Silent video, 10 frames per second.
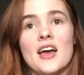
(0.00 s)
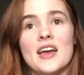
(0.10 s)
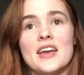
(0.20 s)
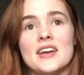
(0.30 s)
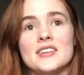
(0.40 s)

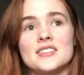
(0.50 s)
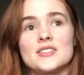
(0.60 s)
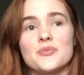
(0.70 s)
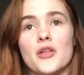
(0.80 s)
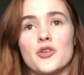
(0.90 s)
And
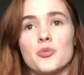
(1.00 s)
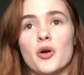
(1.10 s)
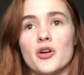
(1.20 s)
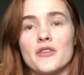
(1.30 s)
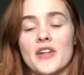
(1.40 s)
the other
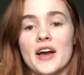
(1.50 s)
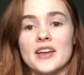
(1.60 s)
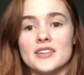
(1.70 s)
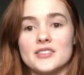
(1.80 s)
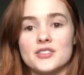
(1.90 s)
part of that
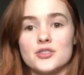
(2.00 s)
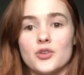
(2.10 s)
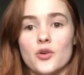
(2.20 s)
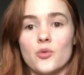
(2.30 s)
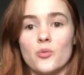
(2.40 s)
is, you
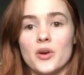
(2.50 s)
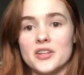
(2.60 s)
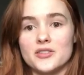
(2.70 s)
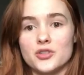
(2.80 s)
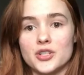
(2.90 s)
know, what
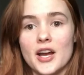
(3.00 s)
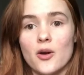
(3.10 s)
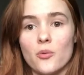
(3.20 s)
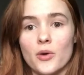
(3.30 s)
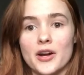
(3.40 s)
is your
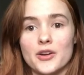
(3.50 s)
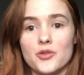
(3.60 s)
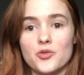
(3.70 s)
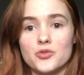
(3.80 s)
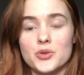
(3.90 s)
account? Why are
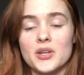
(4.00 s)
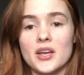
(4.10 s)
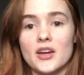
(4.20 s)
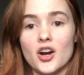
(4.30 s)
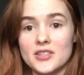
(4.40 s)
you doing
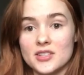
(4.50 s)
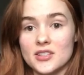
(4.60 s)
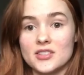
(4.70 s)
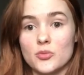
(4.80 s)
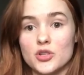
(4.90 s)
it? Is
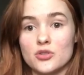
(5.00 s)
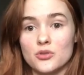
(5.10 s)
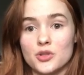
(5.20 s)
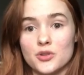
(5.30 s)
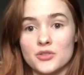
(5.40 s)
it to be
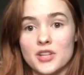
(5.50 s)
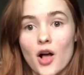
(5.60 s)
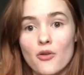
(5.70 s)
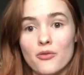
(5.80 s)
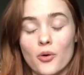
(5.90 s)
true to
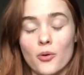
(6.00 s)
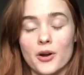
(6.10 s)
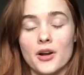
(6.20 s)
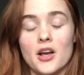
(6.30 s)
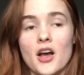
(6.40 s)
yourself,
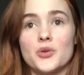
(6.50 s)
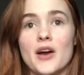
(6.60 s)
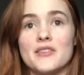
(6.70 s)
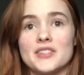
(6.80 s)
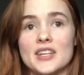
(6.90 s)
or do you
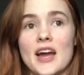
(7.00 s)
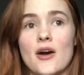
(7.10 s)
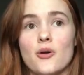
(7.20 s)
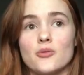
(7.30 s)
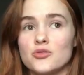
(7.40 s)
have this
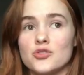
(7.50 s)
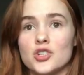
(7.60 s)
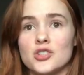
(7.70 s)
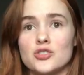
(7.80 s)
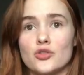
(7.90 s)
account
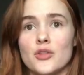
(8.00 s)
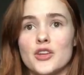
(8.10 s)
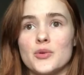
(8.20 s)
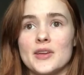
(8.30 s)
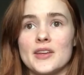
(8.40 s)
just so
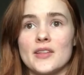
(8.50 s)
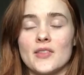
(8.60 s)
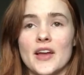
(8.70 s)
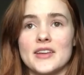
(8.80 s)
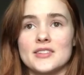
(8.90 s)
that you can get
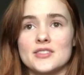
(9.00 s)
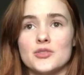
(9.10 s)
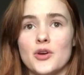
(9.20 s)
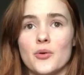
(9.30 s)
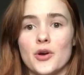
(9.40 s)
likes?
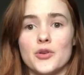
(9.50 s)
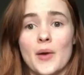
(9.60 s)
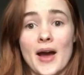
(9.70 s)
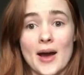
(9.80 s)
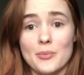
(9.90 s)
You know, are you
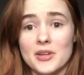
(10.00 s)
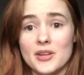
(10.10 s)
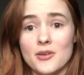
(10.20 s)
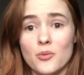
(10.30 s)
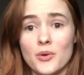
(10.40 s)

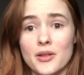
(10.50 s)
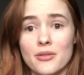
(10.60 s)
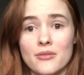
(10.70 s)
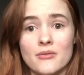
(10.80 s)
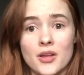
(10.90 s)
happy
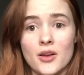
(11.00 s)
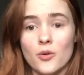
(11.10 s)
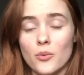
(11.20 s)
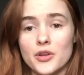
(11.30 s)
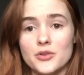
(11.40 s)
with
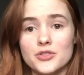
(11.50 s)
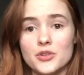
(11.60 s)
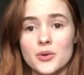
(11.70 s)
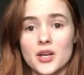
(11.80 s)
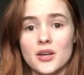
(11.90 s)
what you're
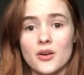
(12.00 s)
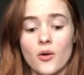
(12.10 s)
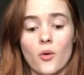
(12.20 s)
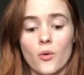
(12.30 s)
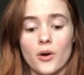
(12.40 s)
doing,
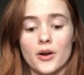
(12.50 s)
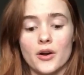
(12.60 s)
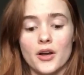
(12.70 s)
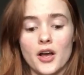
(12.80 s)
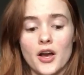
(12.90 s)

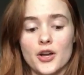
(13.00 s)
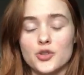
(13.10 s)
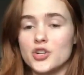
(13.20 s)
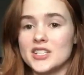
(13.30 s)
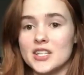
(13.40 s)
or are you
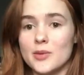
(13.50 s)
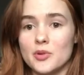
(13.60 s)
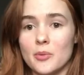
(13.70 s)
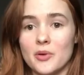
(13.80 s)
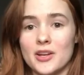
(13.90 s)
trying to keep it
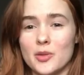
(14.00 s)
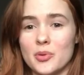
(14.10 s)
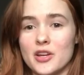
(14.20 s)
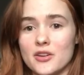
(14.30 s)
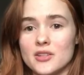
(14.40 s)
up an
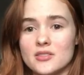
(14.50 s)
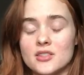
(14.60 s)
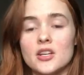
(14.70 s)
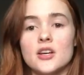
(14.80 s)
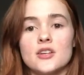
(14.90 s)
appearance?
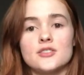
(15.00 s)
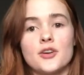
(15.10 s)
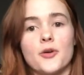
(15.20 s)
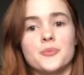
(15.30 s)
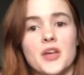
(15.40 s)

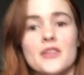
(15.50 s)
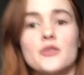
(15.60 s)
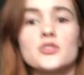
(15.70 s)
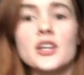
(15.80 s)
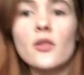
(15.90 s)
So I think
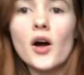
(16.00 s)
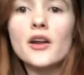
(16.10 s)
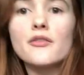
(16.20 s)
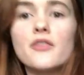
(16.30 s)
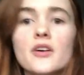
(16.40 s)
there's like a lot
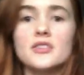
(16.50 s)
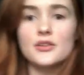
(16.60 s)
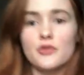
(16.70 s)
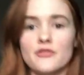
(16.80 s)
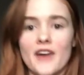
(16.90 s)
of
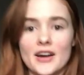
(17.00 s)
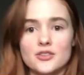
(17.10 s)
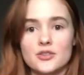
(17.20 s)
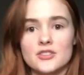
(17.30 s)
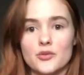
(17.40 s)
different
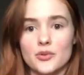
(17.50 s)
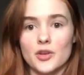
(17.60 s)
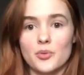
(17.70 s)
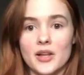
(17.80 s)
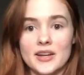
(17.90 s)
factors that really
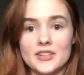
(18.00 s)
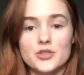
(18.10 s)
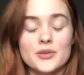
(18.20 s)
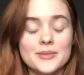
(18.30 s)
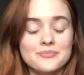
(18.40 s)
play
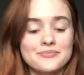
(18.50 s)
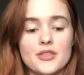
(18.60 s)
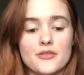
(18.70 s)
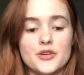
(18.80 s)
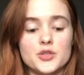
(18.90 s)
into it.
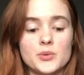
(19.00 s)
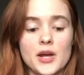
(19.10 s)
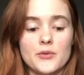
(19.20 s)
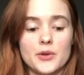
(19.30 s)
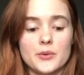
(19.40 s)
The first one
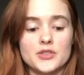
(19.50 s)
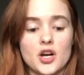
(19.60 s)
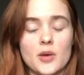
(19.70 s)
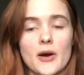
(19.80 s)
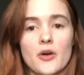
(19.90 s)
I really want to
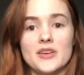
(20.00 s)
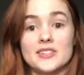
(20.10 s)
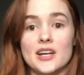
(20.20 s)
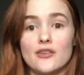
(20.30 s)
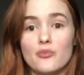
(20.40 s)
talk about is
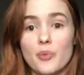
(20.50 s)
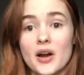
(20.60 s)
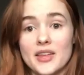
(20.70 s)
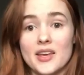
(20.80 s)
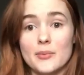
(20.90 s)
kind of
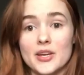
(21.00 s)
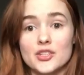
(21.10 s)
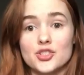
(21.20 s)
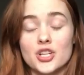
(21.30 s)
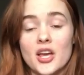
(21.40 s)
body
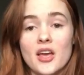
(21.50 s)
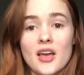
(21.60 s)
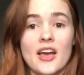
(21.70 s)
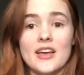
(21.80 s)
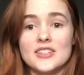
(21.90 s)
image
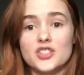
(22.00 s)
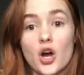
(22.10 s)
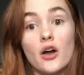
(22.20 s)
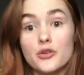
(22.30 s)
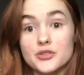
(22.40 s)
and
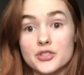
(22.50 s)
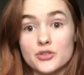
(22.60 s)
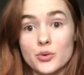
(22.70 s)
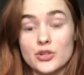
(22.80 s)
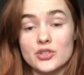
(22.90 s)
other
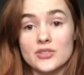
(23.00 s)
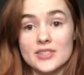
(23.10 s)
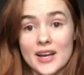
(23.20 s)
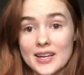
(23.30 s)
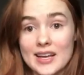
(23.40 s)
distortions
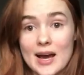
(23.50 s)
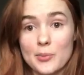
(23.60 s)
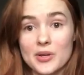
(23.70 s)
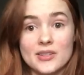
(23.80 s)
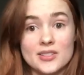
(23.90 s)
that can happen.